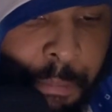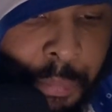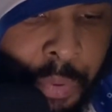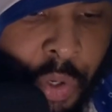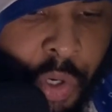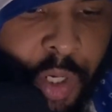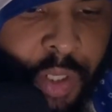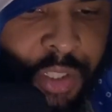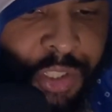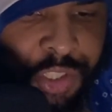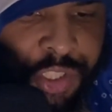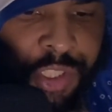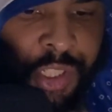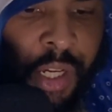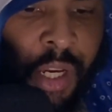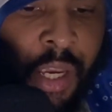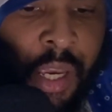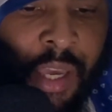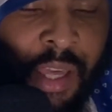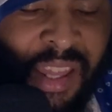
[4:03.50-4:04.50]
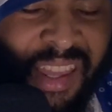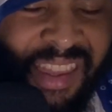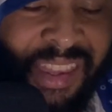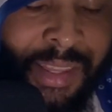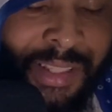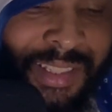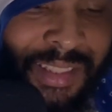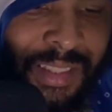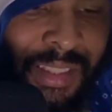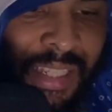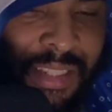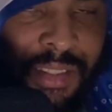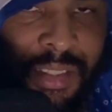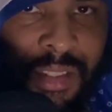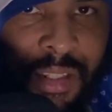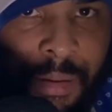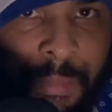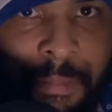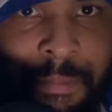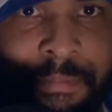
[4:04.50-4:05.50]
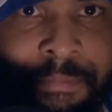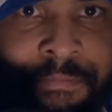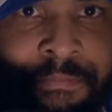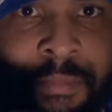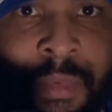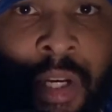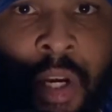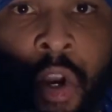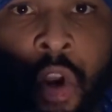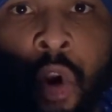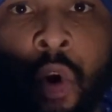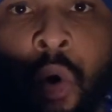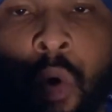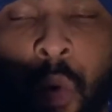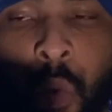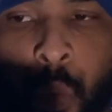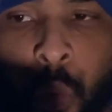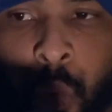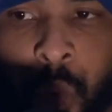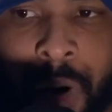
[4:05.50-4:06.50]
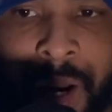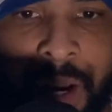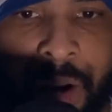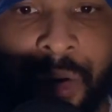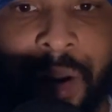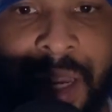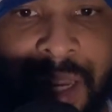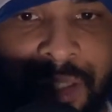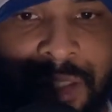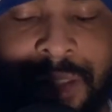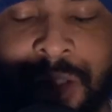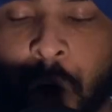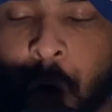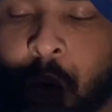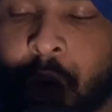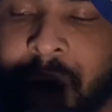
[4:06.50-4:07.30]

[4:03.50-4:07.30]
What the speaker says: push the system. Where is, don't